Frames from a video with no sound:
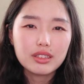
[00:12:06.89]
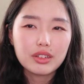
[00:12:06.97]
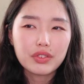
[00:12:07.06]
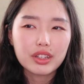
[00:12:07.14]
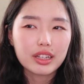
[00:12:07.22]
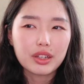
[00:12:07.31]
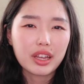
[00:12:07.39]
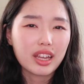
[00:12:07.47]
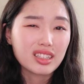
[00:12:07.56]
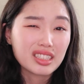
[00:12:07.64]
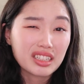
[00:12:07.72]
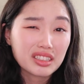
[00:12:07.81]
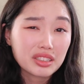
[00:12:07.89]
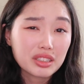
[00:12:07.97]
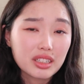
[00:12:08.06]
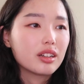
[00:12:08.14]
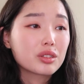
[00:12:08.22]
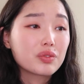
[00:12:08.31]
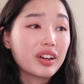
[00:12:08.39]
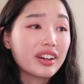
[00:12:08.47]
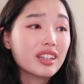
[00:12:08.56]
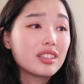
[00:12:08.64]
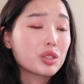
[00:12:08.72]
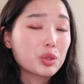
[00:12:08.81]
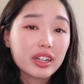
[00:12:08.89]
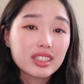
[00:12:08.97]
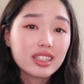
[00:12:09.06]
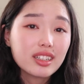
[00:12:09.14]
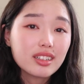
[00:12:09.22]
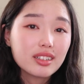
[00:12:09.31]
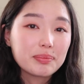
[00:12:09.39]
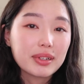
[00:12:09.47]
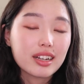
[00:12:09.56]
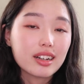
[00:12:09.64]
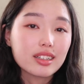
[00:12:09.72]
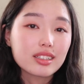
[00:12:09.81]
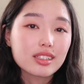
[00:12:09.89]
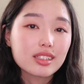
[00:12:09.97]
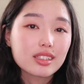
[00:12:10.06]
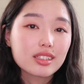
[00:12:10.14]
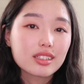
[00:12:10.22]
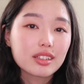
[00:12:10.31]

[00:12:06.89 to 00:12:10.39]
You feel like you can't change. It was very constricting because